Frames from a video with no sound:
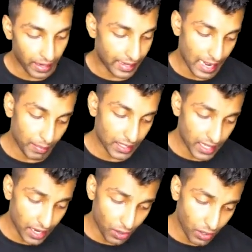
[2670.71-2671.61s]
It can be
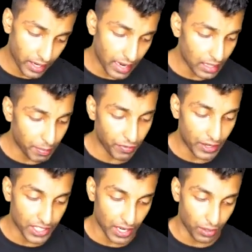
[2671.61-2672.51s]
shareholder and the
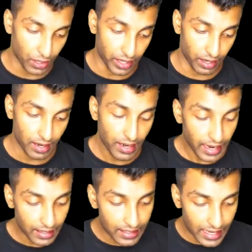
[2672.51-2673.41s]
preference shareholder
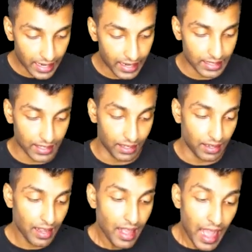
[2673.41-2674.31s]
in the second extent.